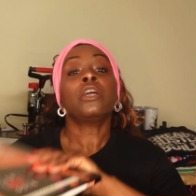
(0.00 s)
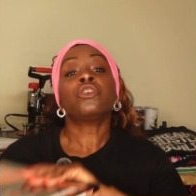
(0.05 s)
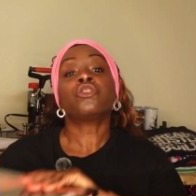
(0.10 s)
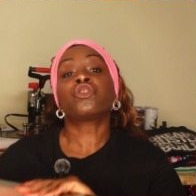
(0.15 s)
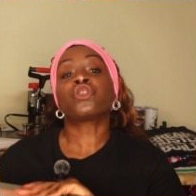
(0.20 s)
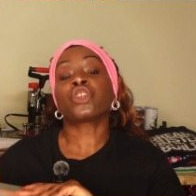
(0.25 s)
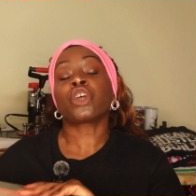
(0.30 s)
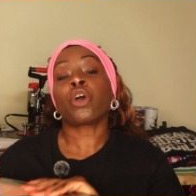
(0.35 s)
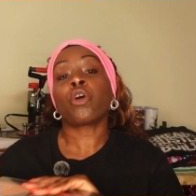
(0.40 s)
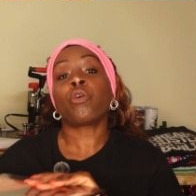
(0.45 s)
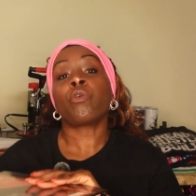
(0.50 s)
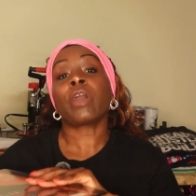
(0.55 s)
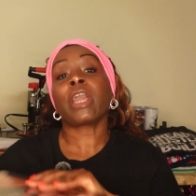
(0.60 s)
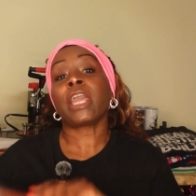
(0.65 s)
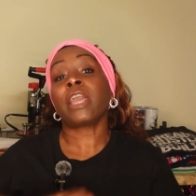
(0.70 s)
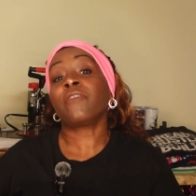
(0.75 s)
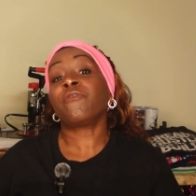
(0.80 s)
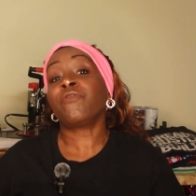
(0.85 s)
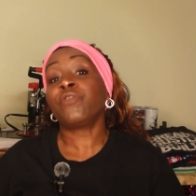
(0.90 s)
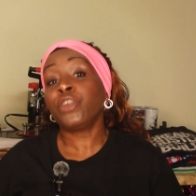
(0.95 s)
So
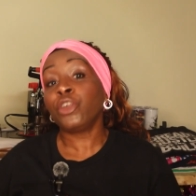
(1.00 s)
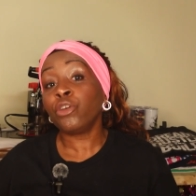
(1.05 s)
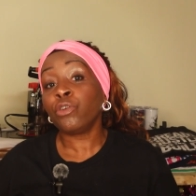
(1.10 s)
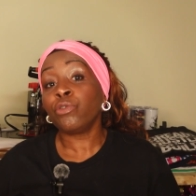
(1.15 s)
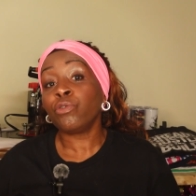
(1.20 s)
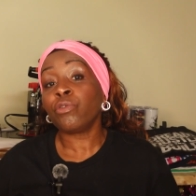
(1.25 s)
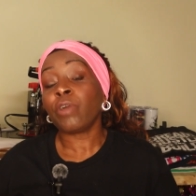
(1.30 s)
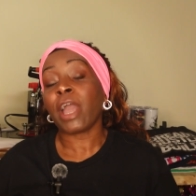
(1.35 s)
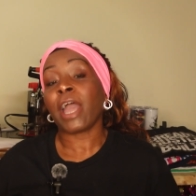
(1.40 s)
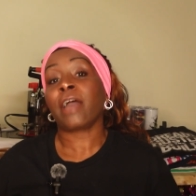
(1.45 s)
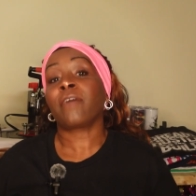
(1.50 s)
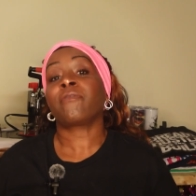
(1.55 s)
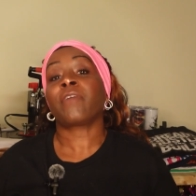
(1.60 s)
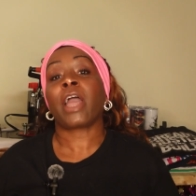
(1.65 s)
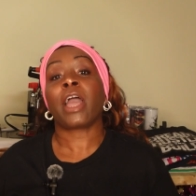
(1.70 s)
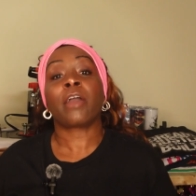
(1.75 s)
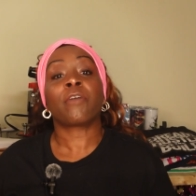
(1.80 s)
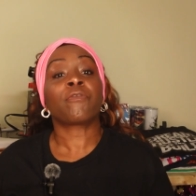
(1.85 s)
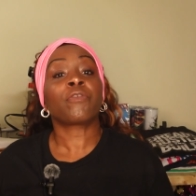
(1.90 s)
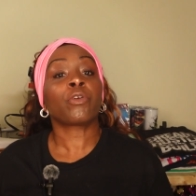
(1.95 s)
if you have
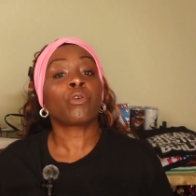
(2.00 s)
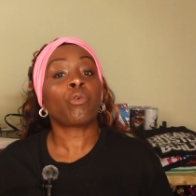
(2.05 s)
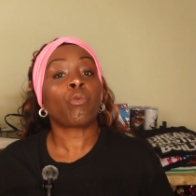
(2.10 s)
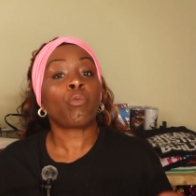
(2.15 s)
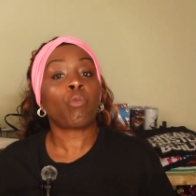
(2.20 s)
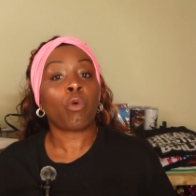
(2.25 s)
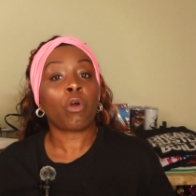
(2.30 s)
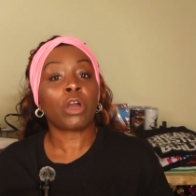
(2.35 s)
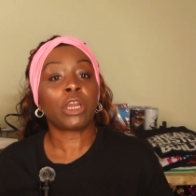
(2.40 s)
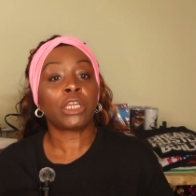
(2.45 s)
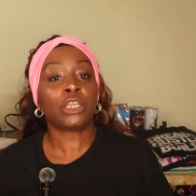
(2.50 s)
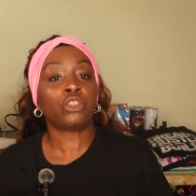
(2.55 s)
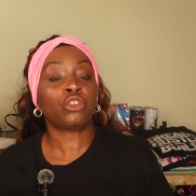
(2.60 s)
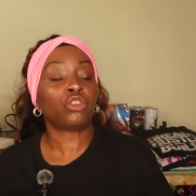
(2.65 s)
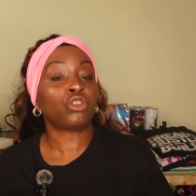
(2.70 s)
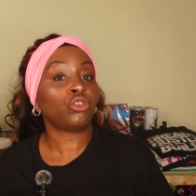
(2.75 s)
ever wanted